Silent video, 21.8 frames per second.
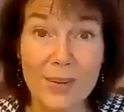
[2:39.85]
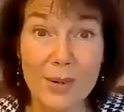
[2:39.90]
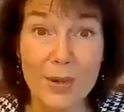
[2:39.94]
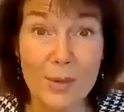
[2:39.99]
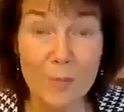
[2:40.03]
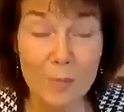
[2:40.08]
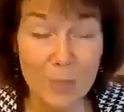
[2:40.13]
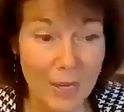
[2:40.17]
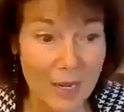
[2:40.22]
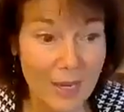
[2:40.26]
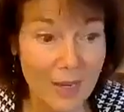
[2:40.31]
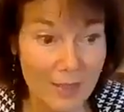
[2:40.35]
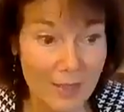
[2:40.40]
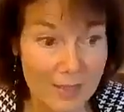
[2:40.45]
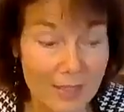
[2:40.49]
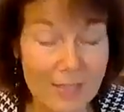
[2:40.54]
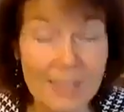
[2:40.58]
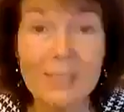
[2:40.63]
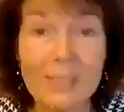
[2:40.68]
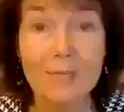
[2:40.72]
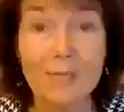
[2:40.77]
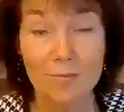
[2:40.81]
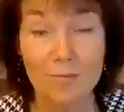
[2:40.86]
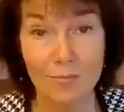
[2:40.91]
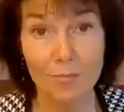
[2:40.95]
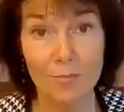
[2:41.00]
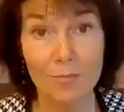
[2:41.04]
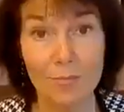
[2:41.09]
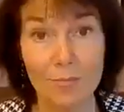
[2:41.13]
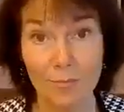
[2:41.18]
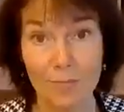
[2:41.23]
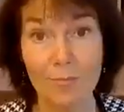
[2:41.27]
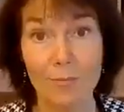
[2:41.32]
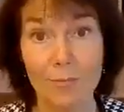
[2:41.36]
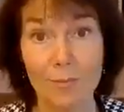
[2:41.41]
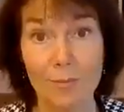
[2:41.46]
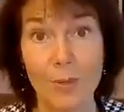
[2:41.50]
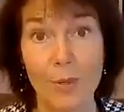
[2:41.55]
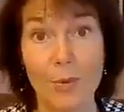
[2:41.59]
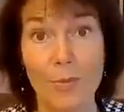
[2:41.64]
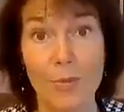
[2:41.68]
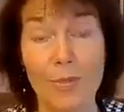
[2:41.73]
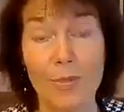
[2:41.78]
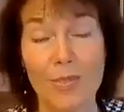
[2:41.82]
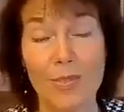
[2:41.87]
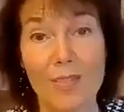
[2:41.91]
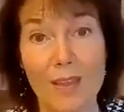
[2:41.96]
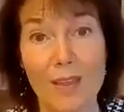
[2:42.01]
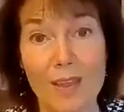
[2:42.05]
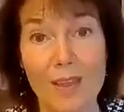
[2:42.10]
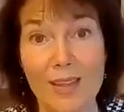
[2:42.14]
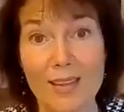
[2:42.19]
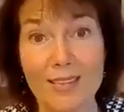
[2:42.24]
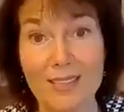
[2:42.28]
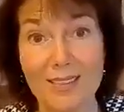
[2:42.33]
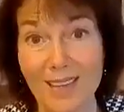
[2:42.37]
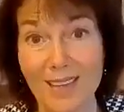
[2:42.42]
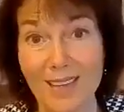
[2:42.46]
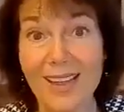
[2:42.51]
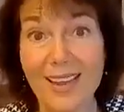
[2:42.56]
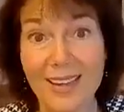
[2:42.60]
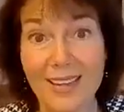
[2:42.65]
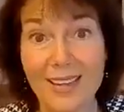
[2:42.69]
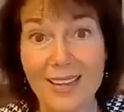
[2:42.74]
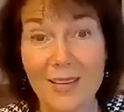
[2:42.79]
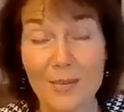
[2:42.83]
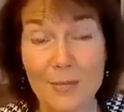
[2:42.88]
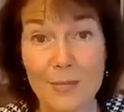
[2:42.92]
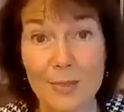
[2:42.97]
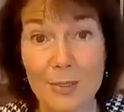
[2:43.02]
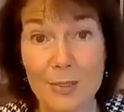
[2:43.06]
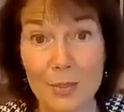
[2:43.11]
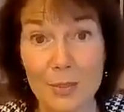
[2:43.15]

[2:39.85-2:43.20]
Her parents both died